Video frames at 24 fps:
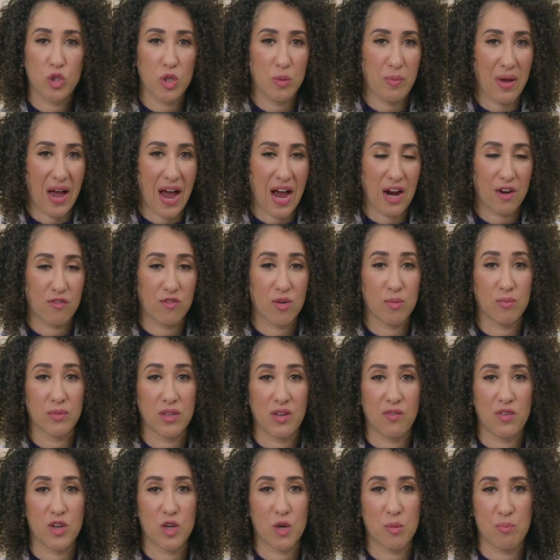you back from
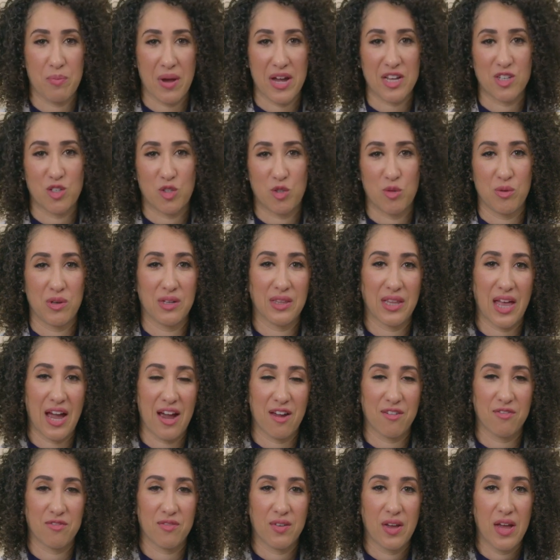living your best student
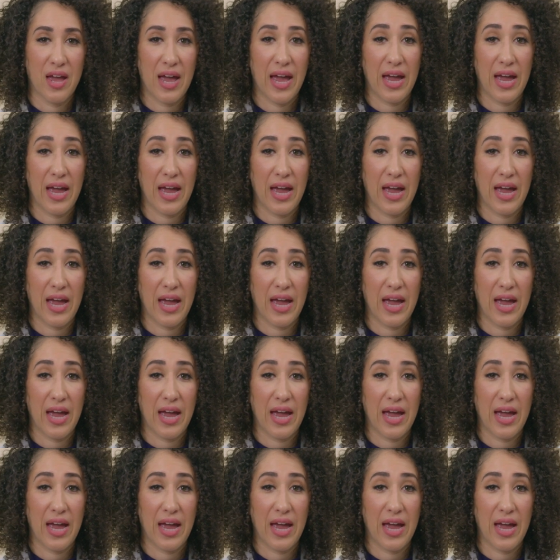life.